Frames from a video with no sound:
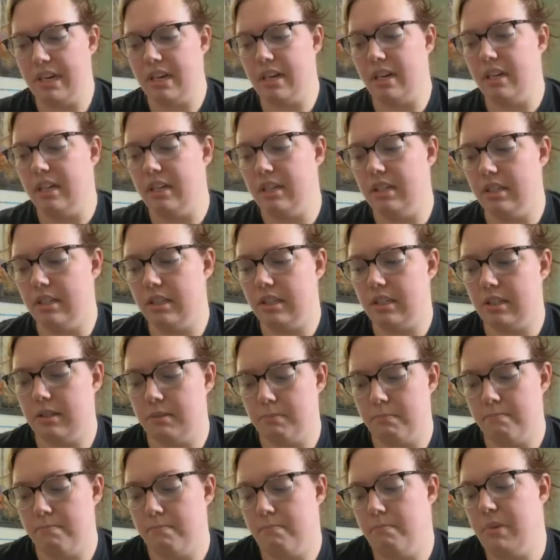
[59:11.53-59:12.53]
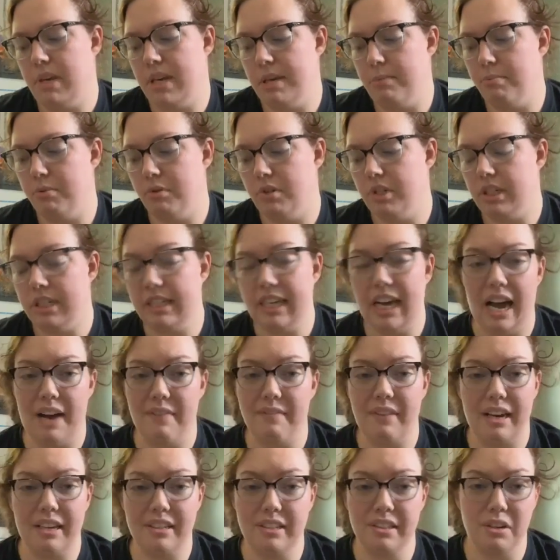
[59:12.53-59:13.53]
because people just
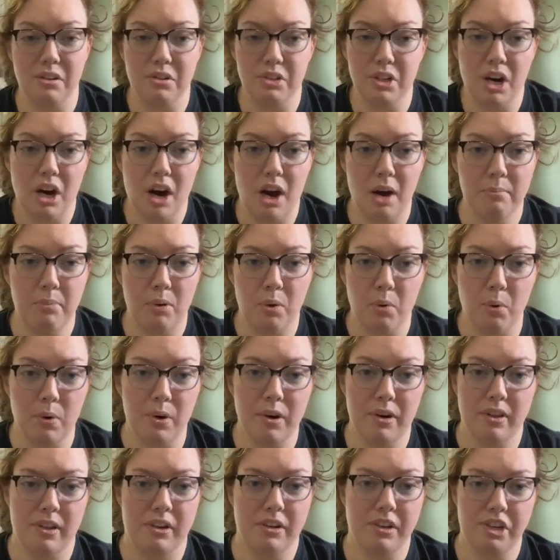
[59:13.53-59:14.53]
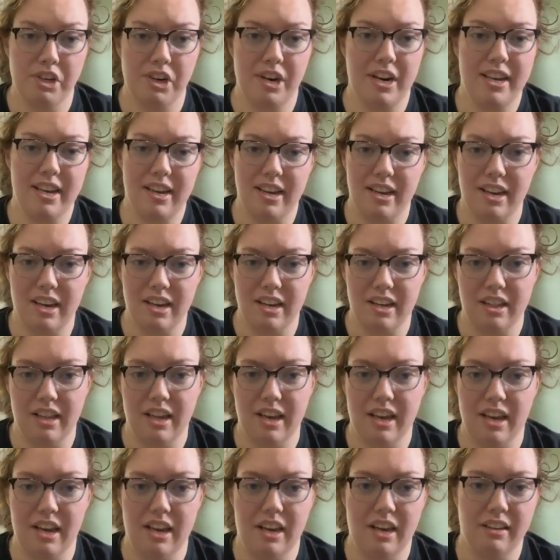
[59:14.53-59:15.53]
half-ass their job or they're shitty and
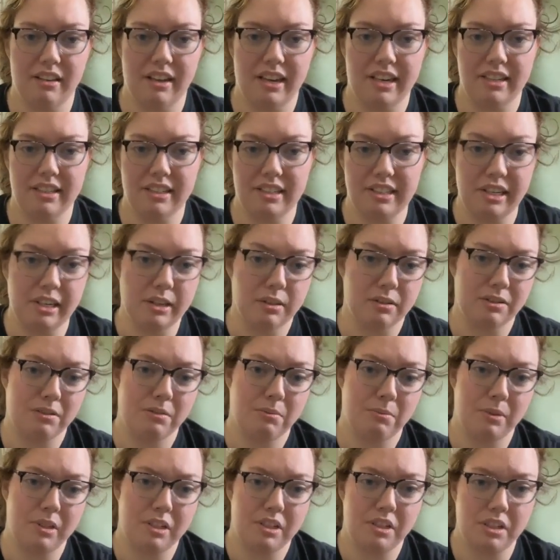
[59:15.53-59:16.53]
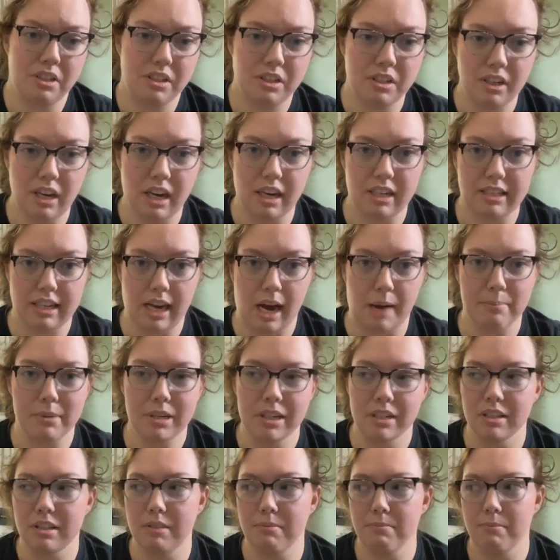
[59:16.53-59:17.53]
they like steal which has
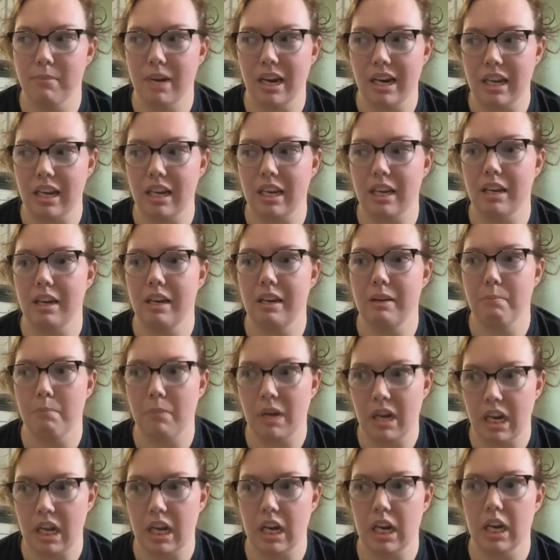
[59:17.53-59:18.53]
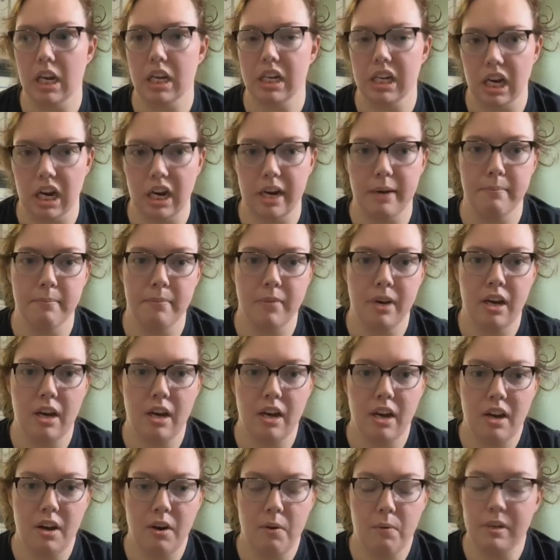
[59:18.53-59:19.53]
happened many many a time
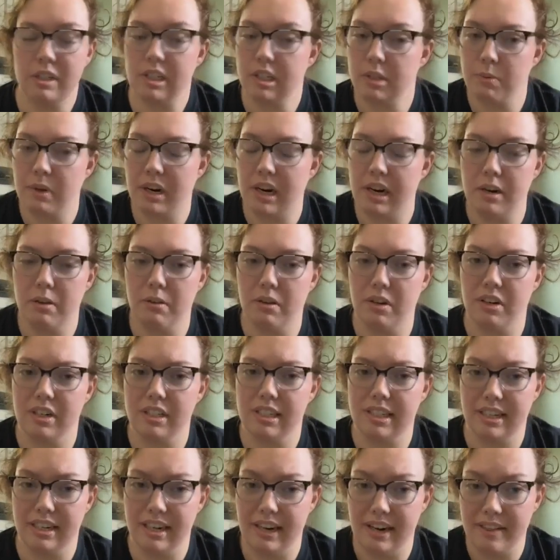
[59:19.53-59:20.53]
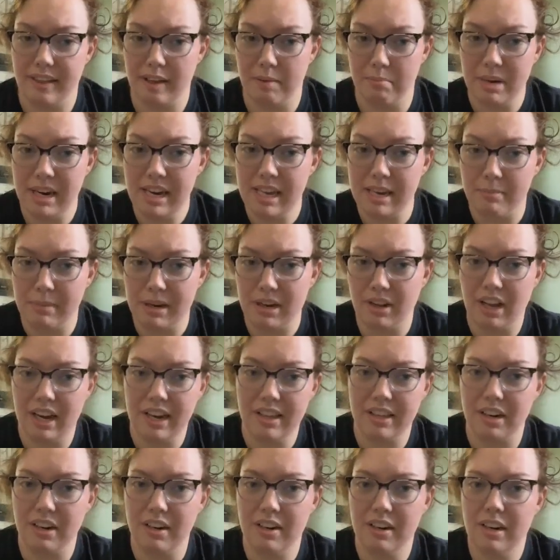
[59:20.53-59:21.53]
which is why i no longer send anything media mail
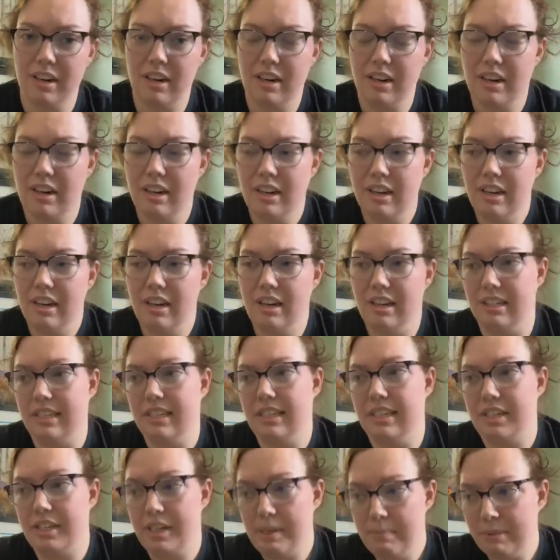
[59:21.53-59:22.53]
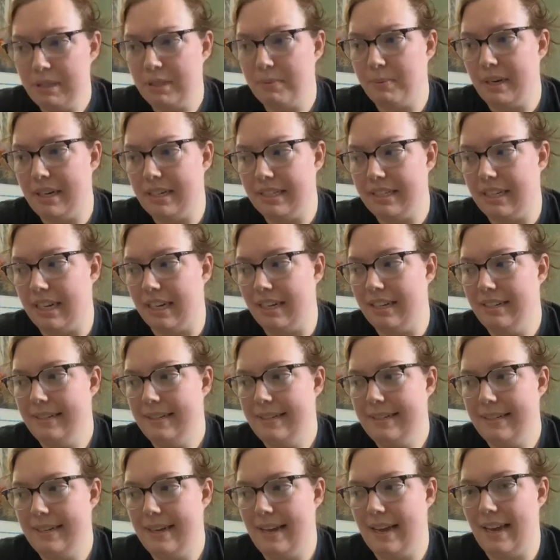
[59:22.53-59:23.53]
either it's the cheapest way to
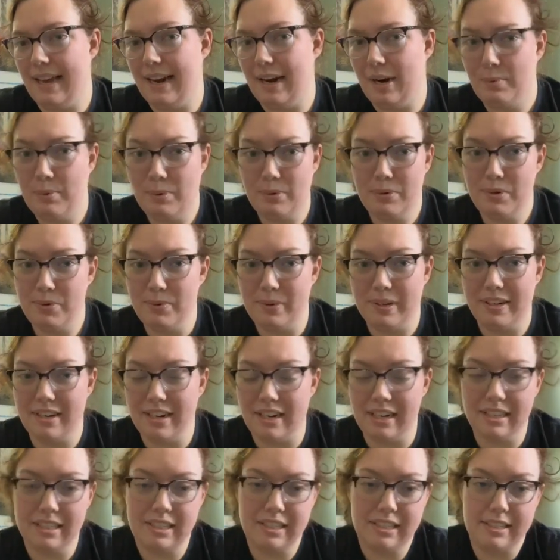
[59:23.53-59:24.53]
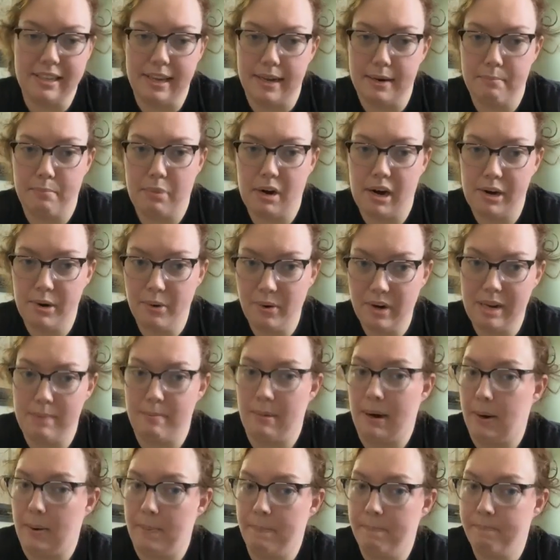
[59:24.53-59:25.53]
send and i won't do it i send priority
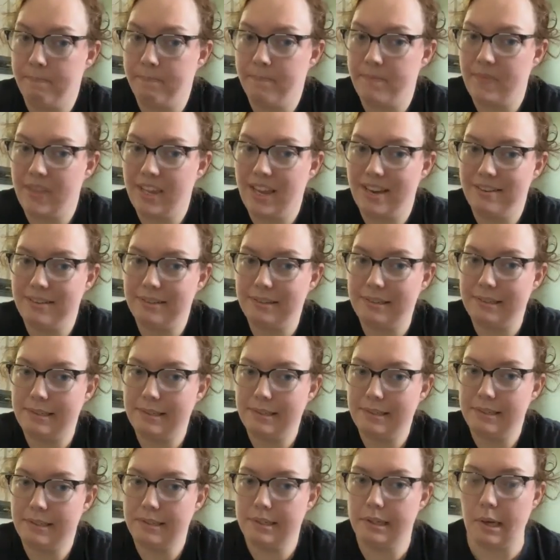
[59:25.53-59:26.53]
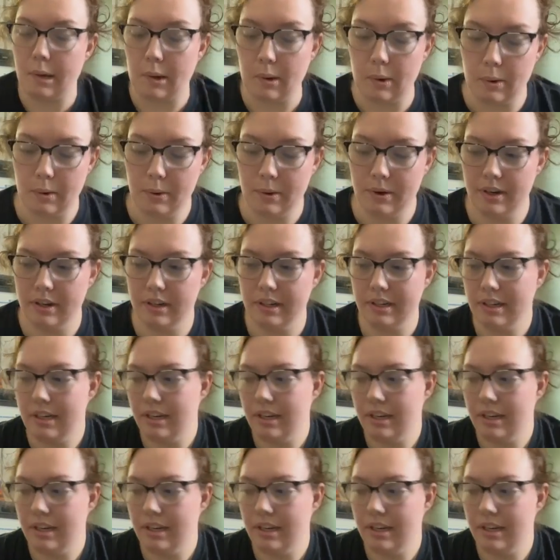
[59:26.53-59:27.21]
mail so